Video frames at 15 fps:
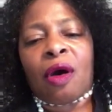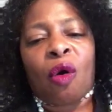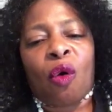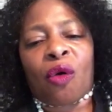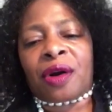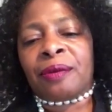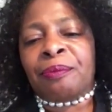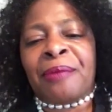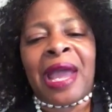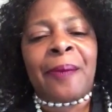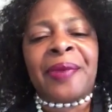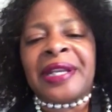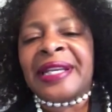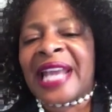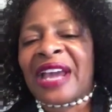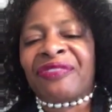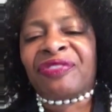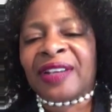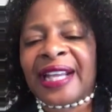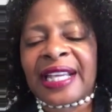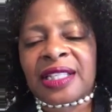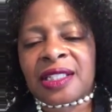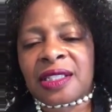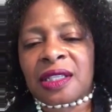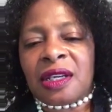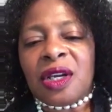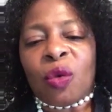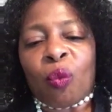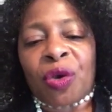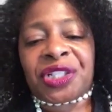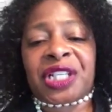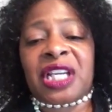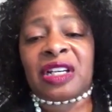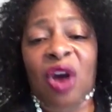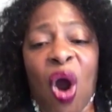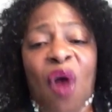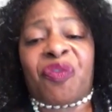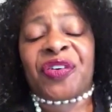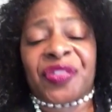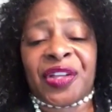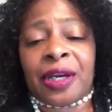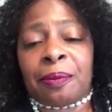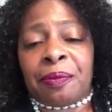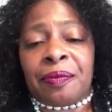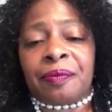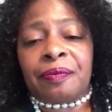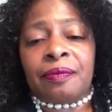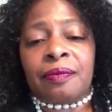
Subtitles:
or maybe Netflix, which can offer them,